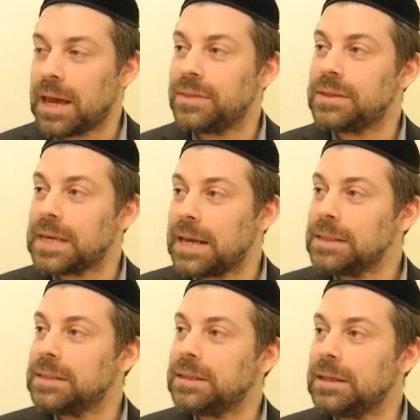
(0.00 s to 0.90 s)
and this
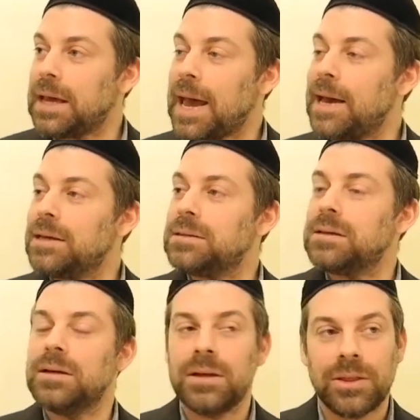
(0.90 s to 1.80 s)
entity has
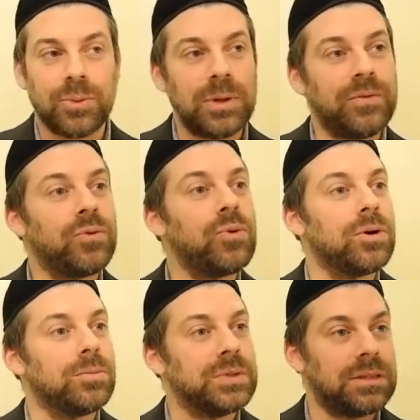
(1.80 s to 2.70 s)
three
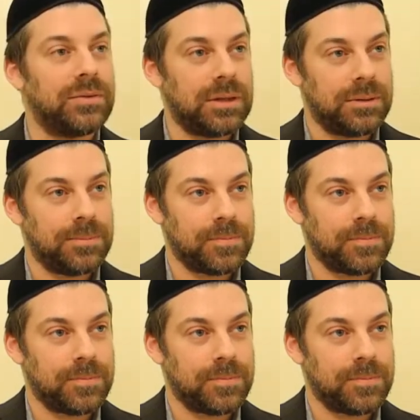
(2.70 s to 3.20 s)
forms of it.